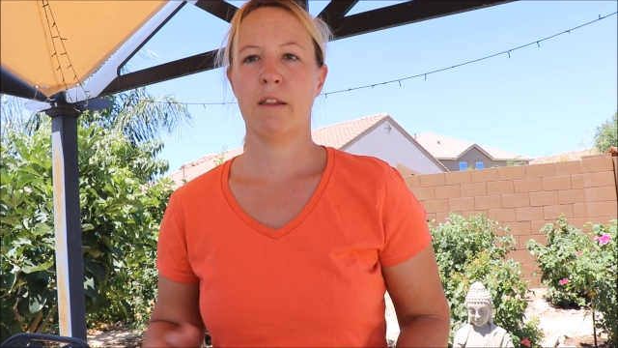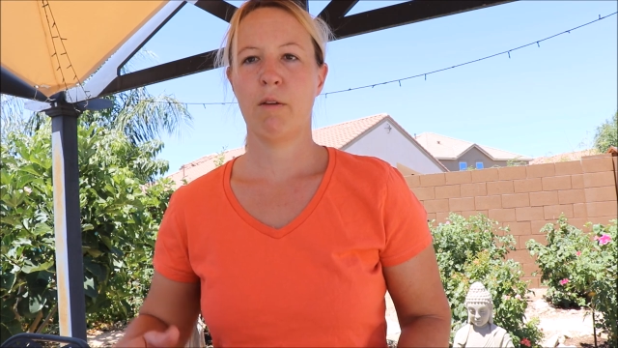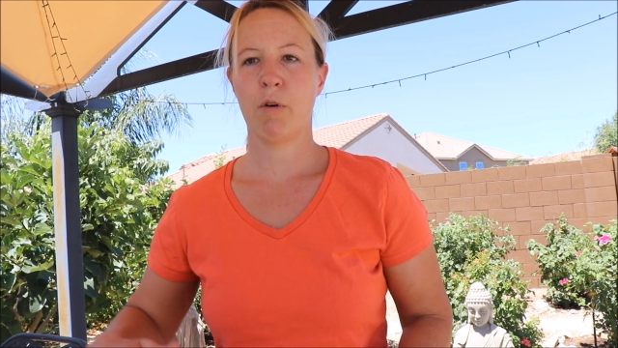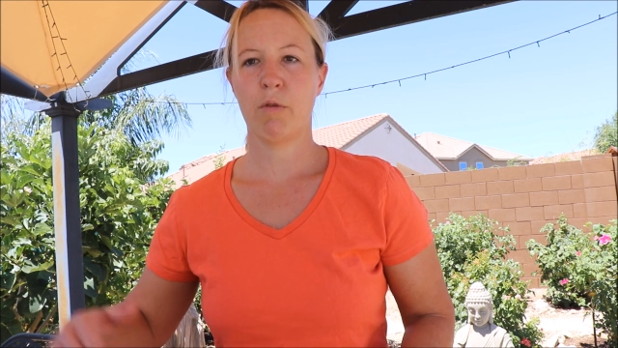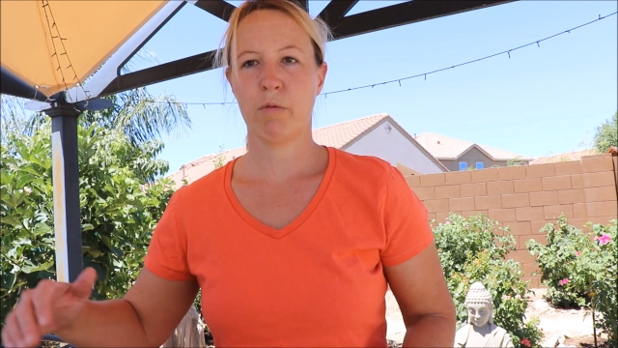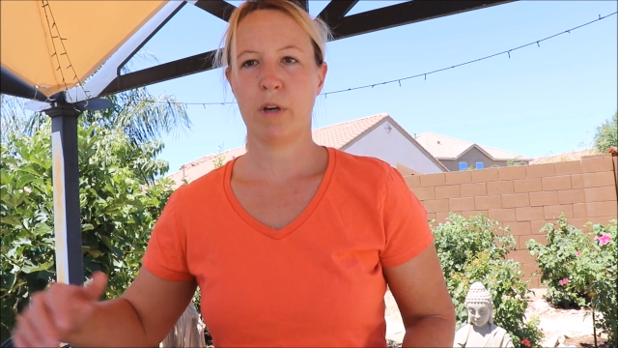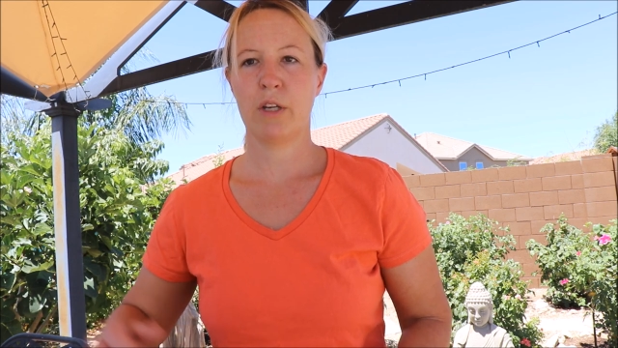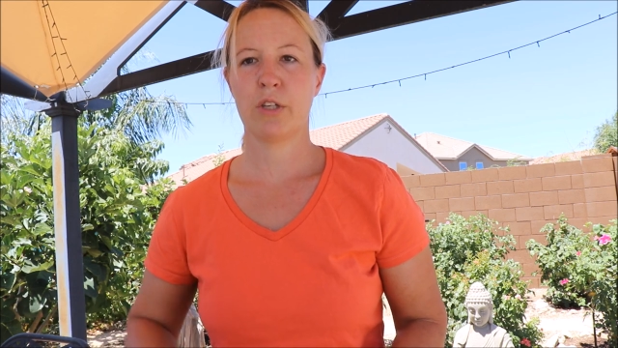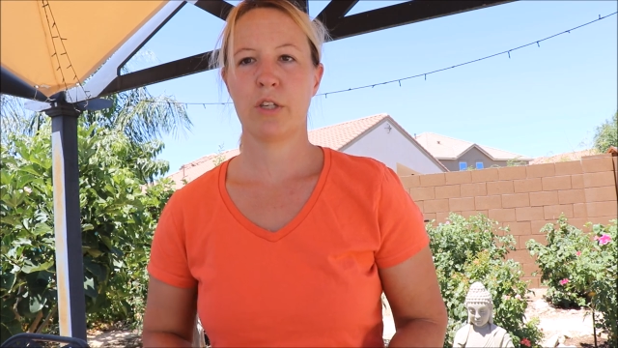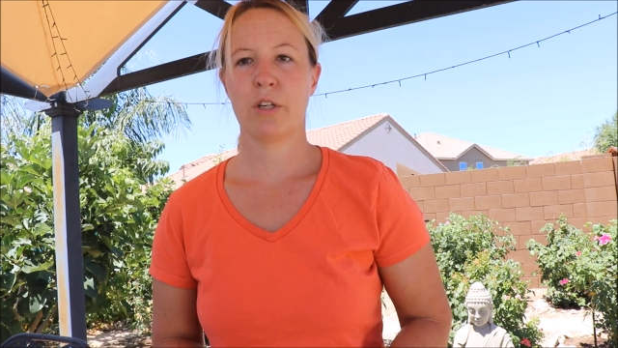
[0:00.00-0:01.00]
They won't
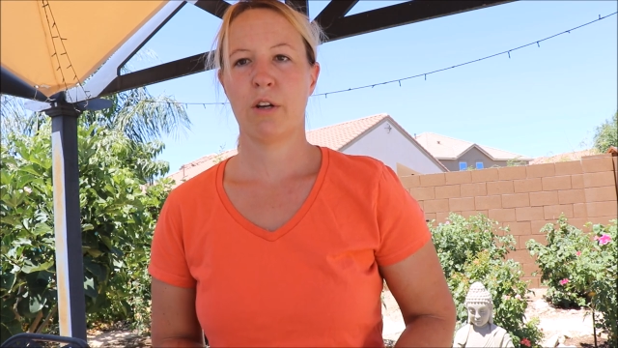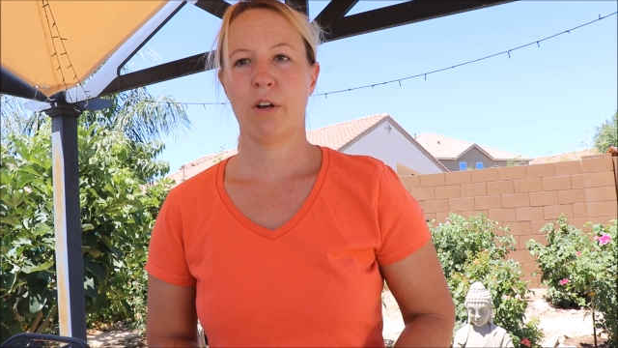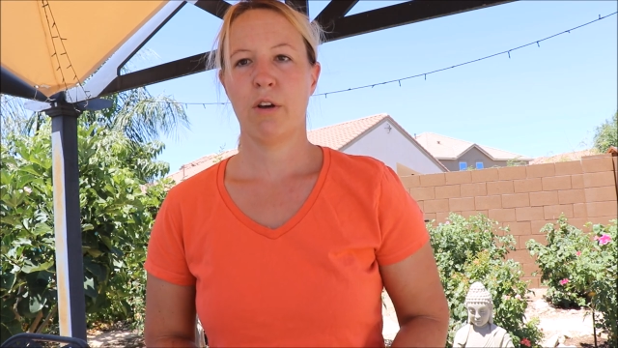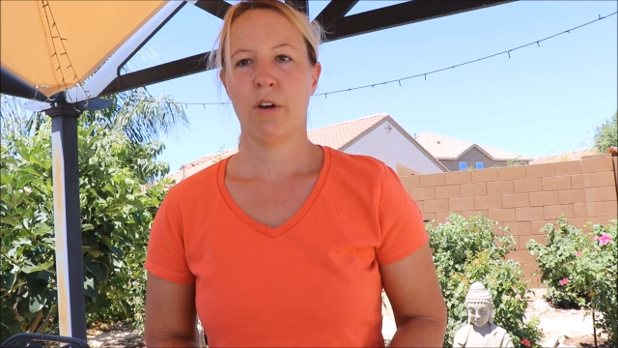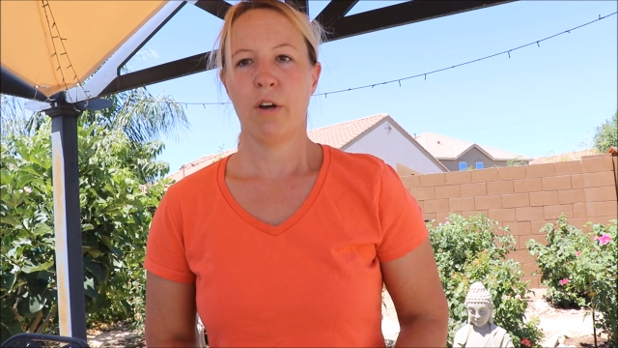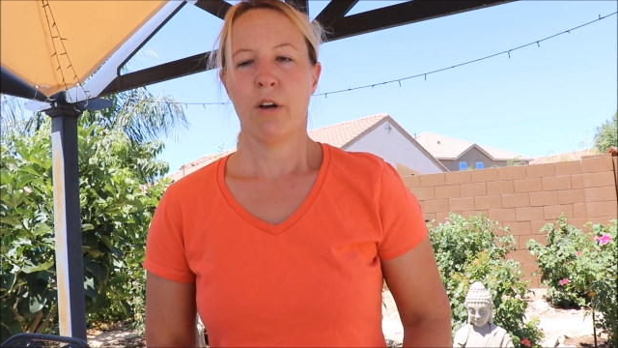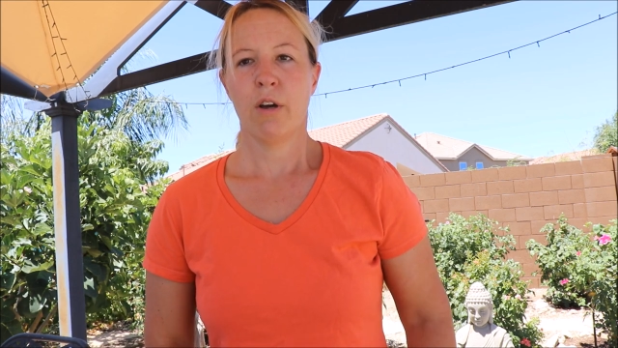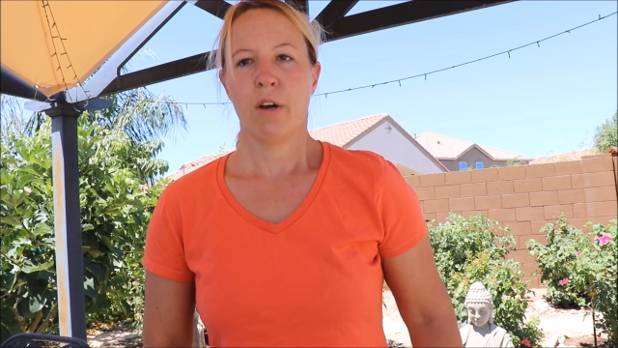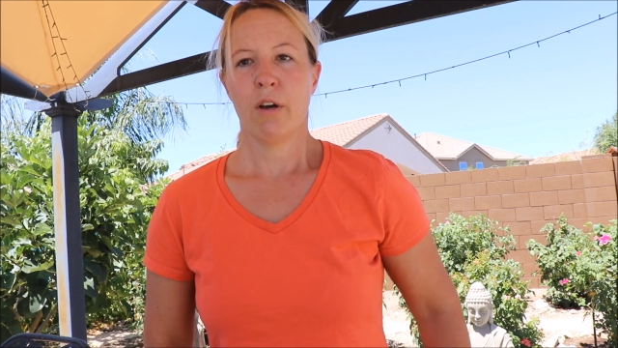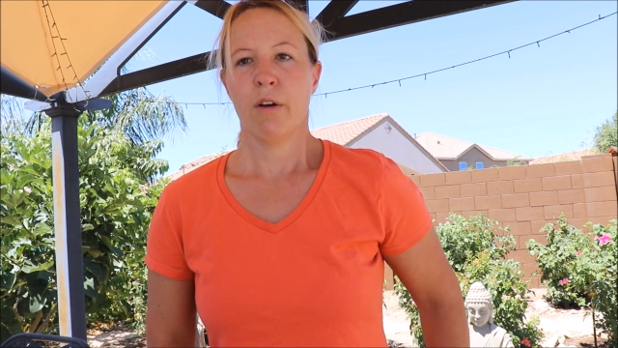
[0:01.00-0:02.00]
reach
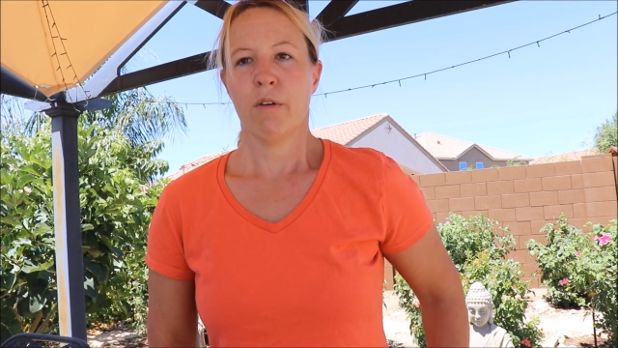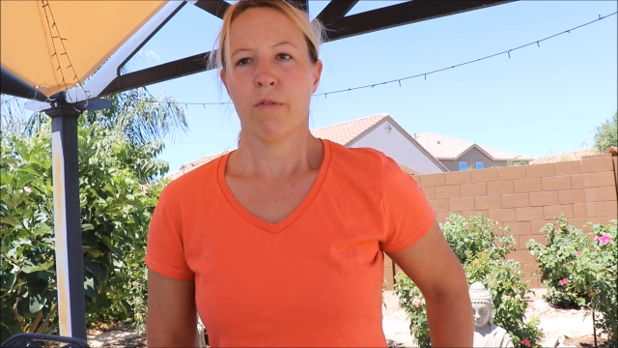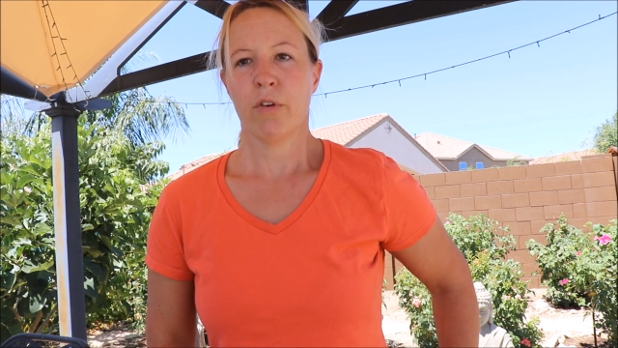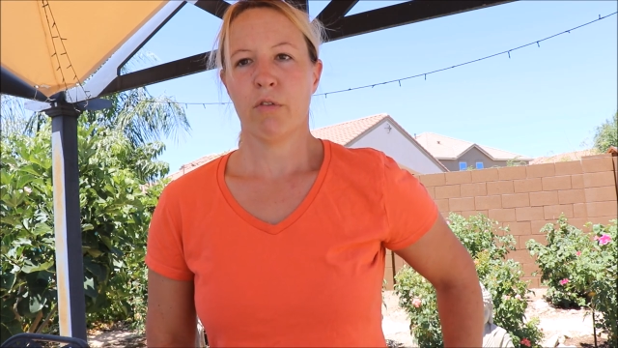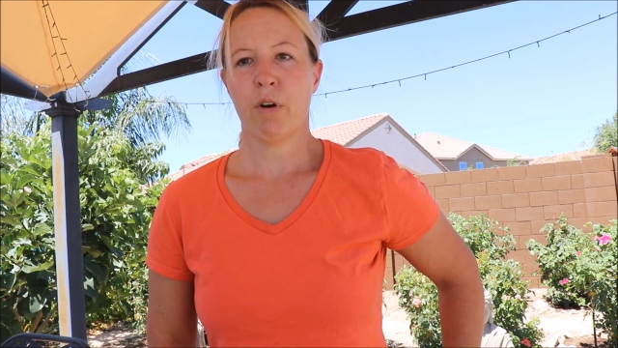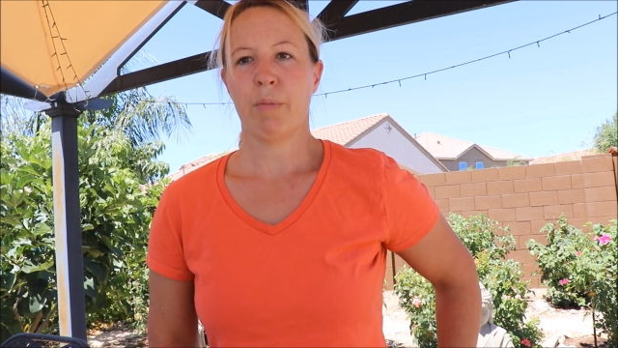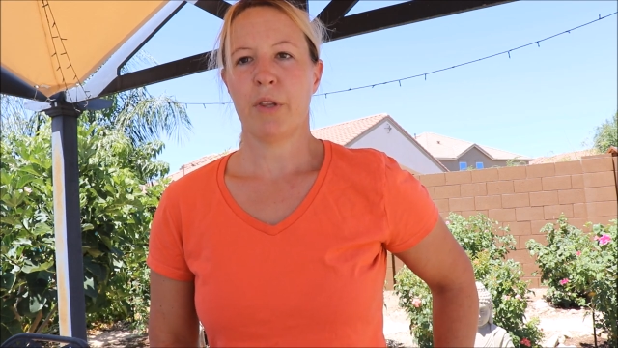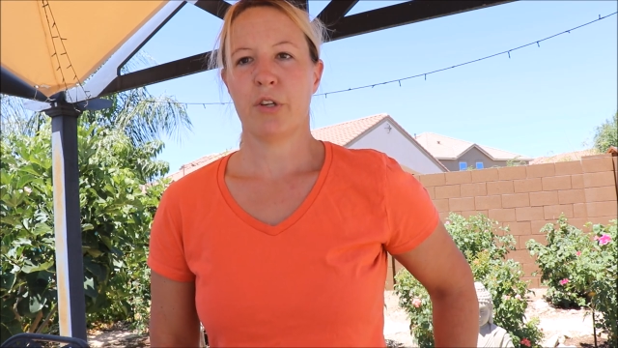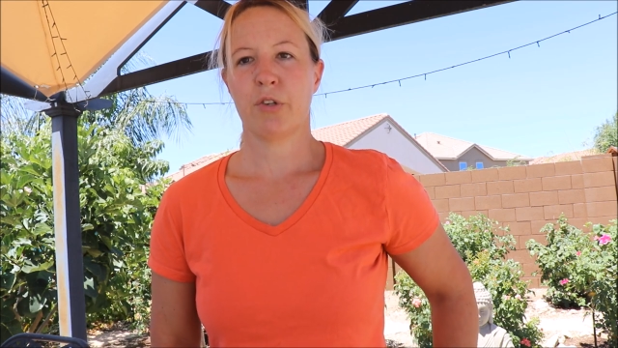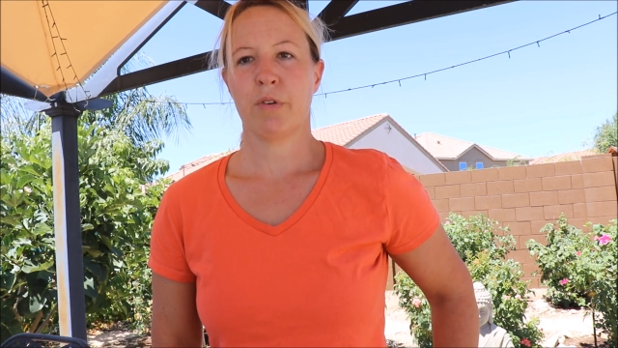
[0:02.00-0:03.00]
further up
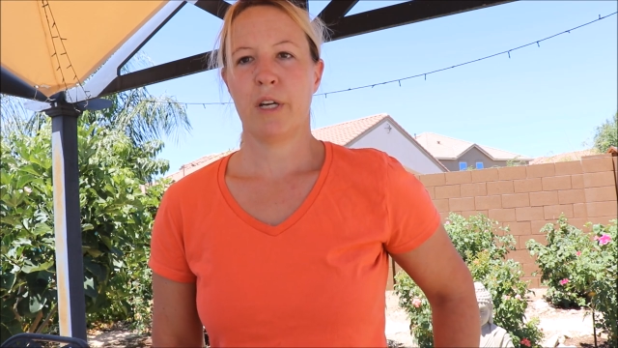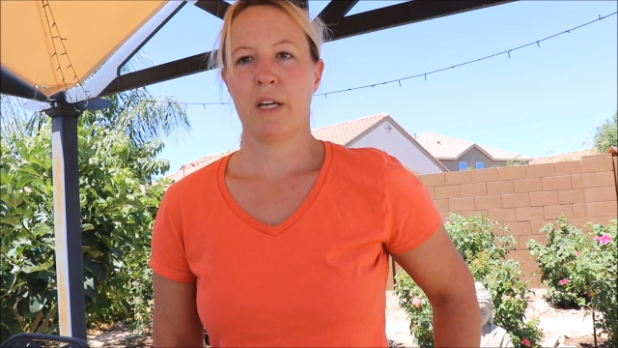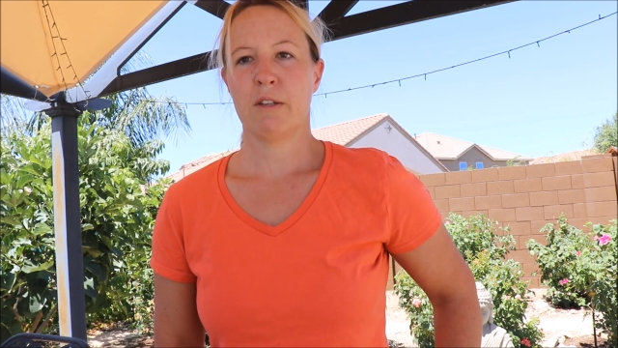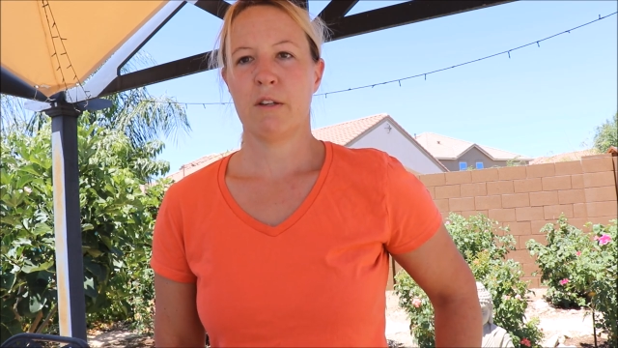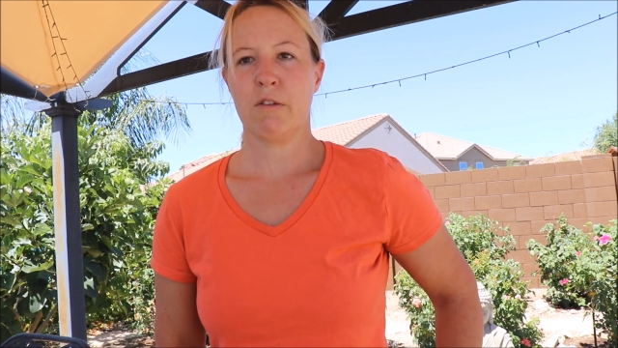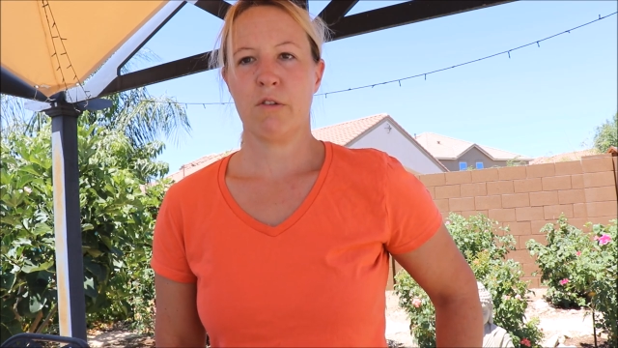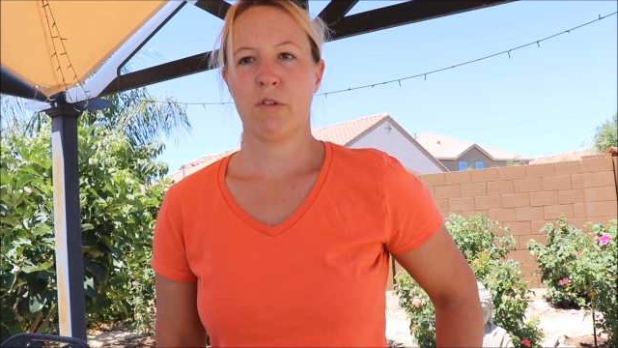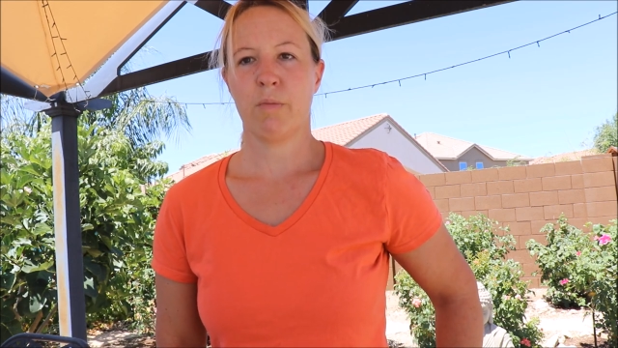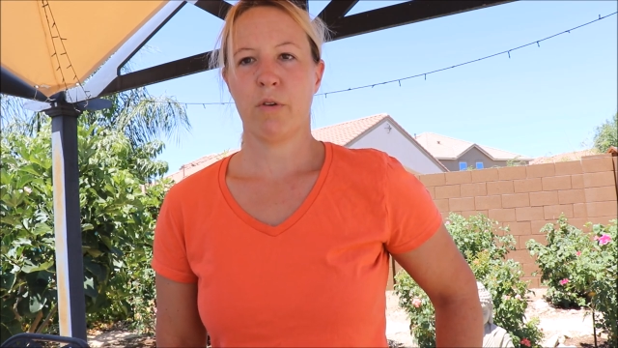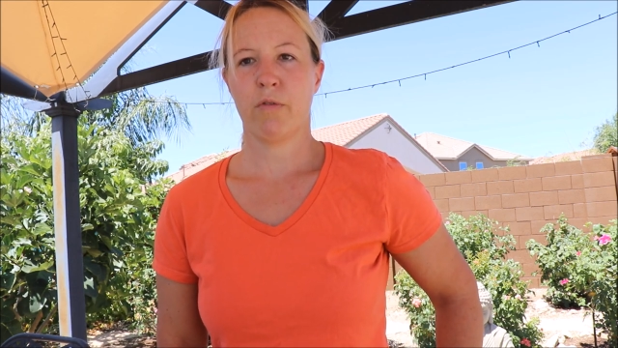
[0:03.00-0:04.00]
on the tree to
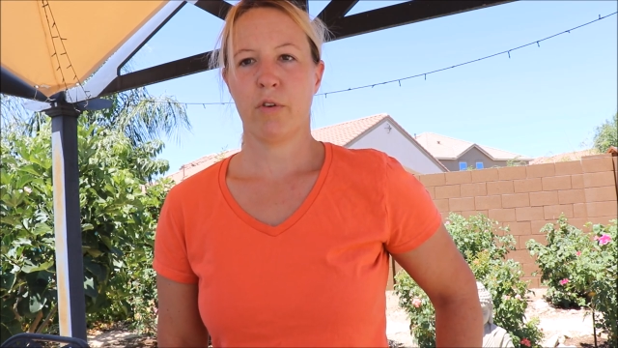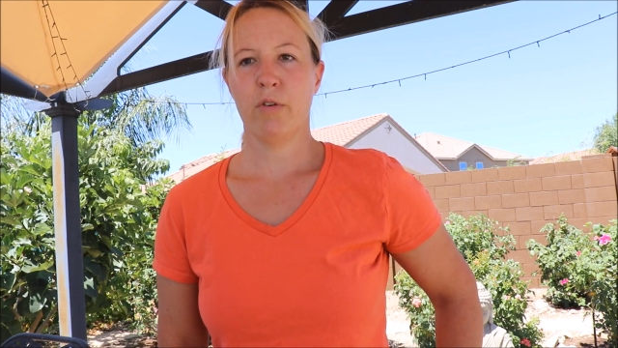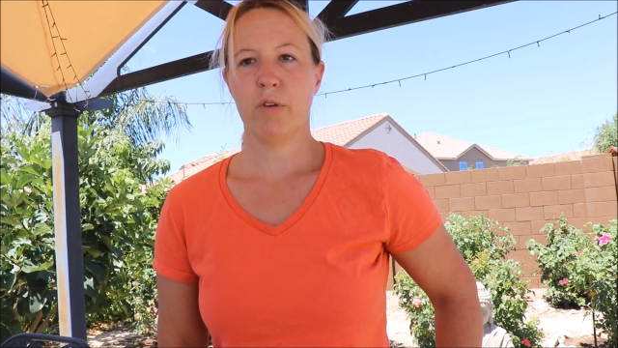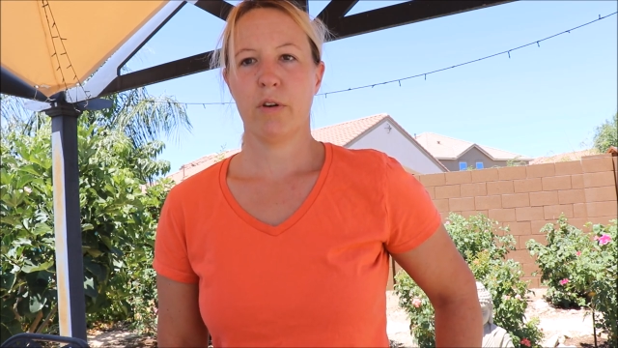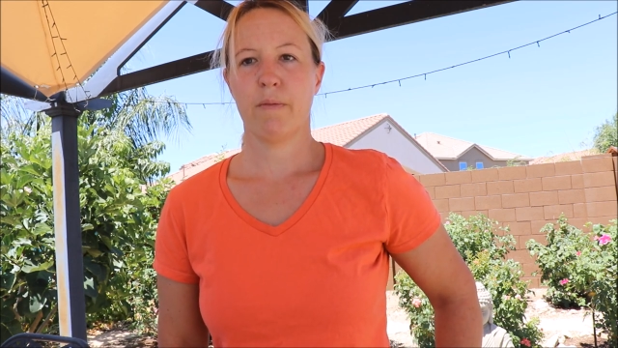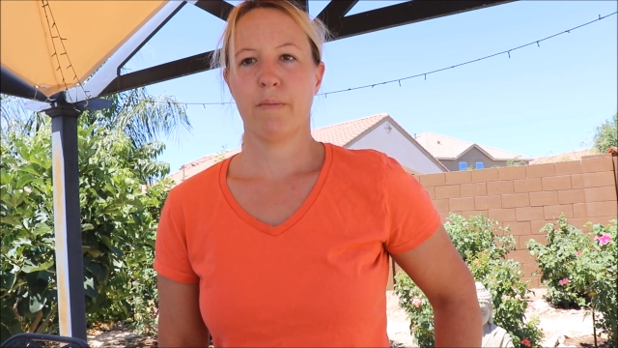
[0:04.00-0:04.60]
disturb your fruit.